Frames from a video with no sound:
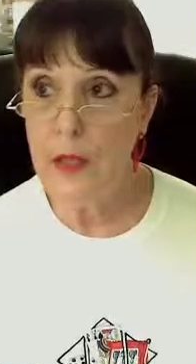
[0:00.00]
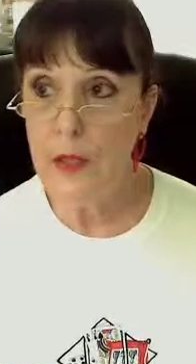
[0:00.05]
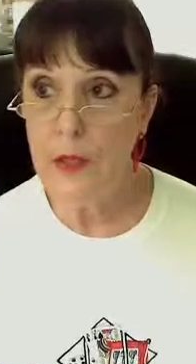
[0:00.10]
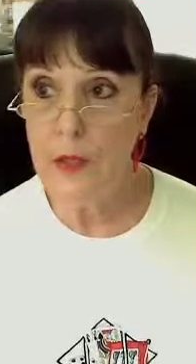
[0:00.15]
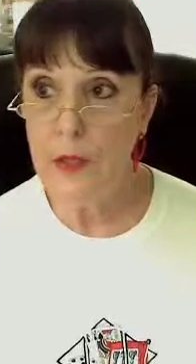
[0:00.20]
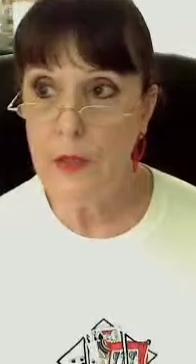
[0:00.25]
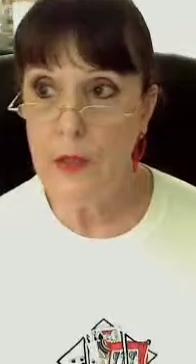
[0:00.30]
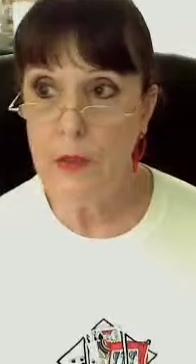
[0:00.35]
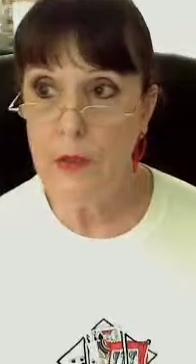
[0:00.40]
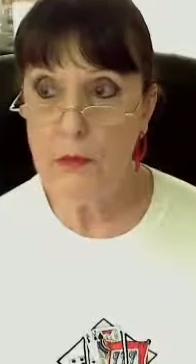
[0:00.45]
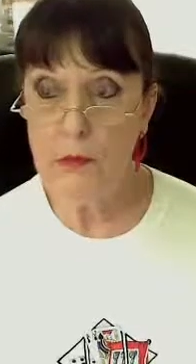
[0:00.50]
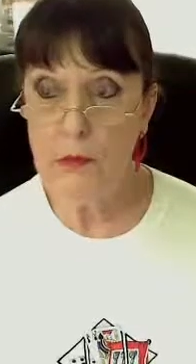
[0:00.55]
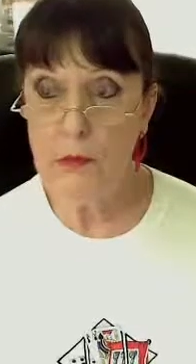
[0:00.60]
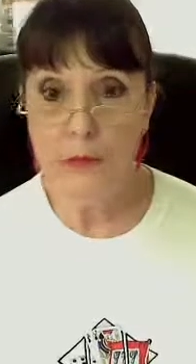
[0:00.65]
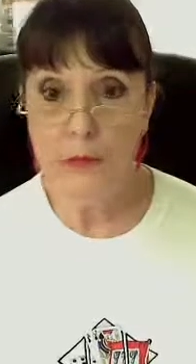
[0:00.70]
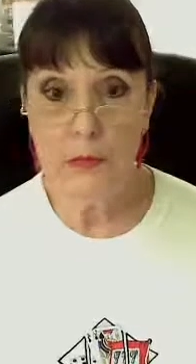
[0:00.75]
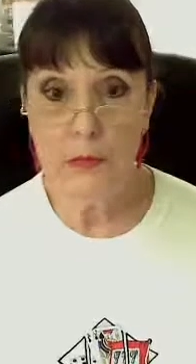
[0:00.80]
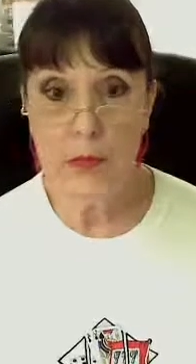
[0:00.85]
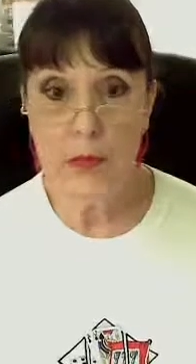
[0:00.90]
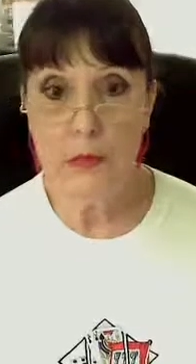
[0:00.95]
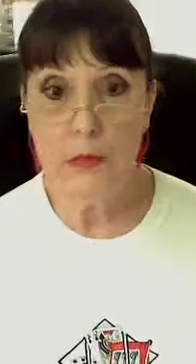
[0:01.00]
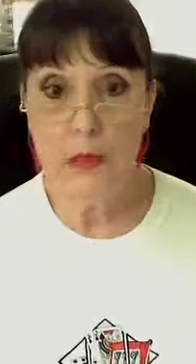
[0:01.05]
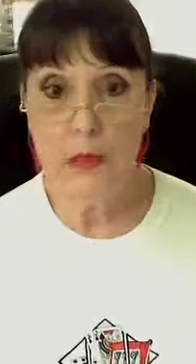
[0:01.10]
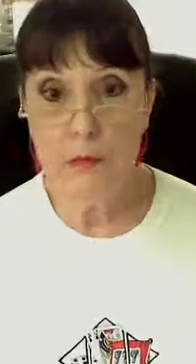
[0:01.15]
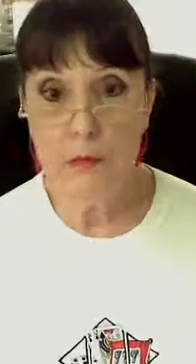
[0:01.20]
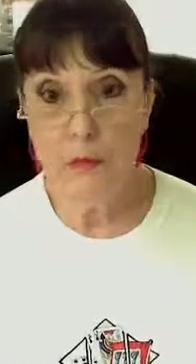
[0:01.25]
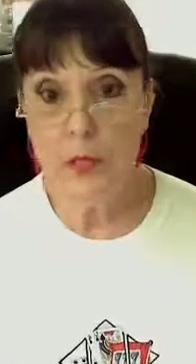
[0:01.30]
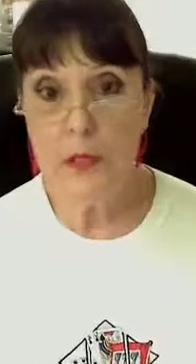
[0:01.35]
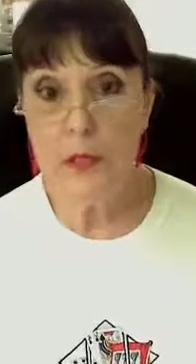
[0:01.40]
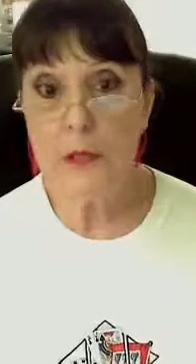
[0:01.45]
you know, the, the
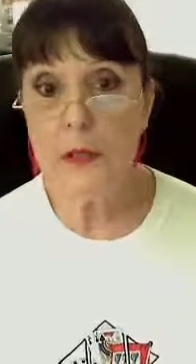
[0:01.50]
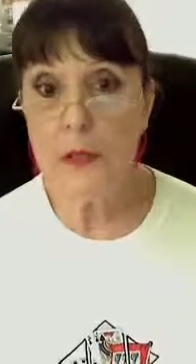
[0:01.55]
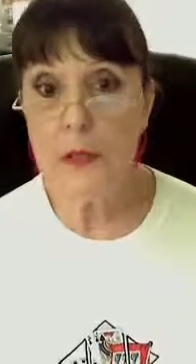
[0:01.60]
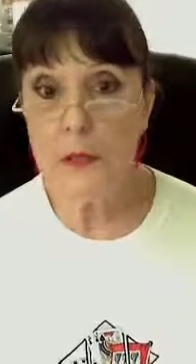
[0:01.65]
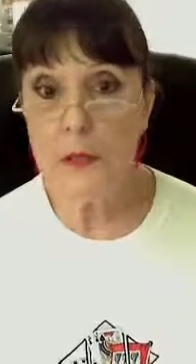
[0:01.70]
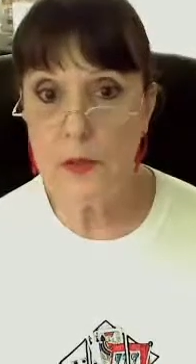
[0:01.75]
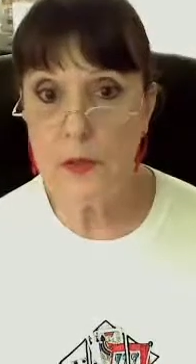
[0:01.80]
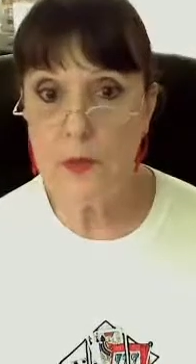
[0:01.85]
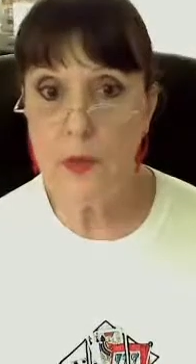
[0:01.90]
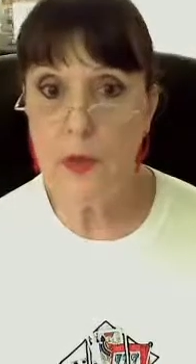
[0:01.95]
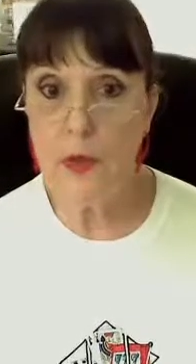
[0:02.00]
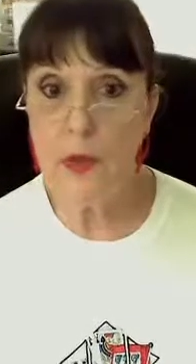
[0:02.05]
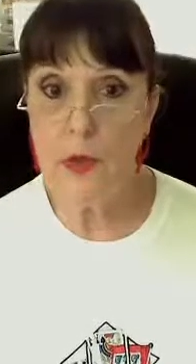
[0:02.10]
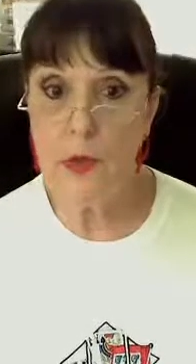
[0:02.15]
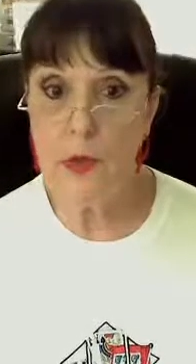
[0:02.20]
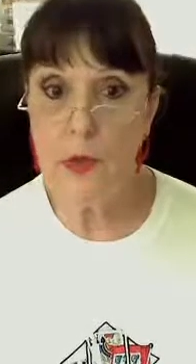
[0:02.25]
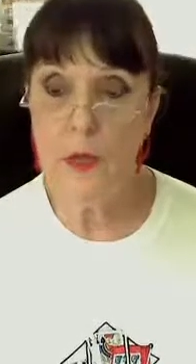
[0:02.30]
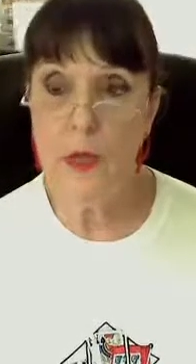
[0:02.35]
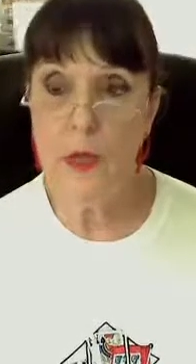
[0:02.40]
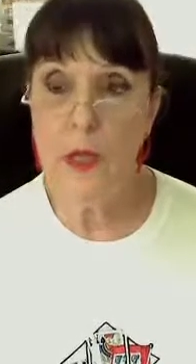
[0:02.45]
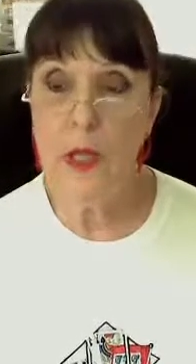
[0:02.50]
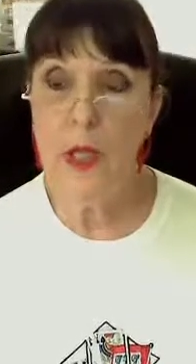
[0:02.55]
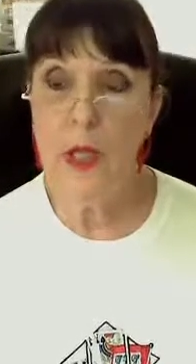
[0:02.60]
means to support.